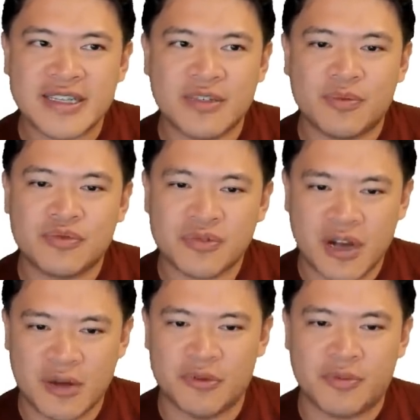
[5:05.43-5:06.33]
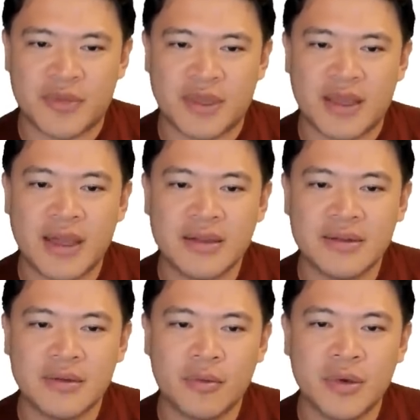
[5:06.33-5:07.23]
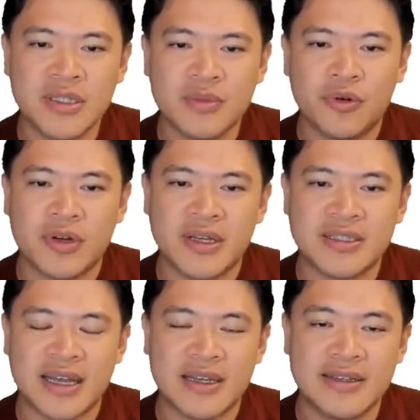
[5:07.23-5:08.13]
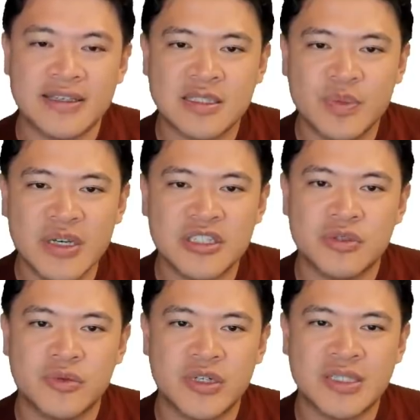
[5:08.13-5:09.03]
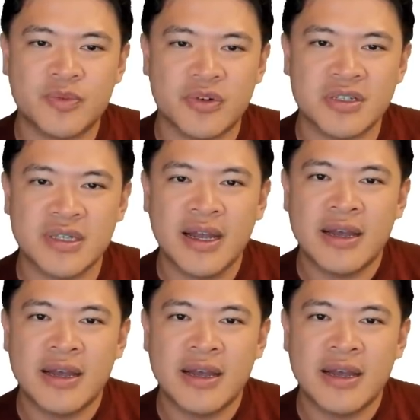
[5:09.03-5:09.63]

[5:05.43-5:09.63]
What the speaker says: is a problem. And what's important is that in this speech, she refers